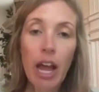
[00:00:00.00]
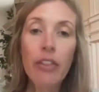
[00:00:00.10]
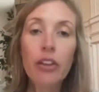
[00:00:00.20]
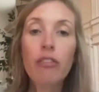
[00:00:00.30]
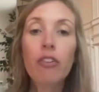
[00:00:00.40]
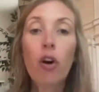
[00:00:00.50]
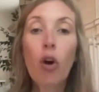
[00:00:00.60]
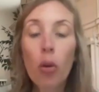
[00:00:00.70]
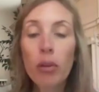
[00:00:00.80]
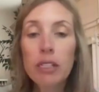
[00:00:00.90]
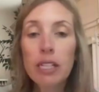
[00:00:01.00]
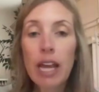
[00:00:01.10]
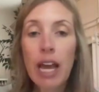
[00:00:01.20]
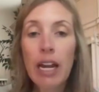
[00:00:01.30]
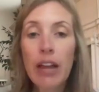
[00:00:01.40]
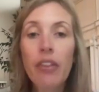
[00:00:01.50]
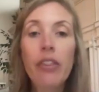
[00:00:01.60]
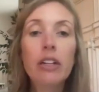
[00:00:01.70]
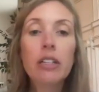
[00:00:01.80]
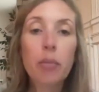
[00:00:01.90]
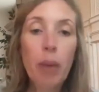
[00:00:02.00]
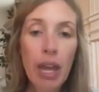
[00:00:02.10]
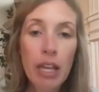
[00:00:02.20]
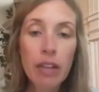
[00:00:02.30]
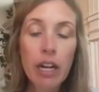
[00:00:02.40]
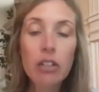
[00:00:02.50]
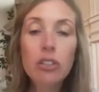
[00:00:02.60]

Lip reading: and then you feel hopeless again, and then there's a pain there.